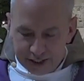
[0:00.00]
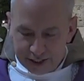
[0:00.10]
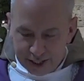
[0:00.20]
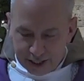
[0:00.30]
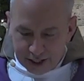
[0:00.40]

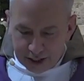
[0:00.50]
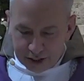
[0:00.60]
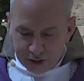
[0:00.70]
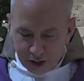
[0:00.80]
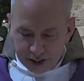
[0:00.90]

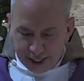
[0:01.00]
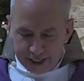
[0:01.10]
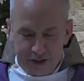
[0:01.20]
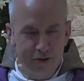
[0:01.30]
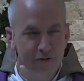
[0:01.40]
Entonces,
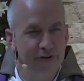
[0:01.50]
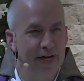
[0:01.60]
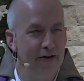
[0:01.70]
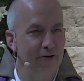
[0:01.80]
¿dónde